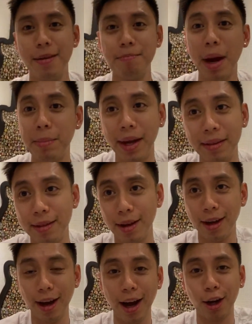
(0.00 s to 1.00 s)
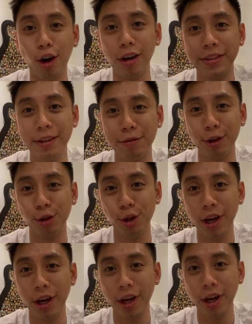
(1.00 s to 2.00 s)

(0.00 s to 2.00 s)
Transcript: my main uh, content for today.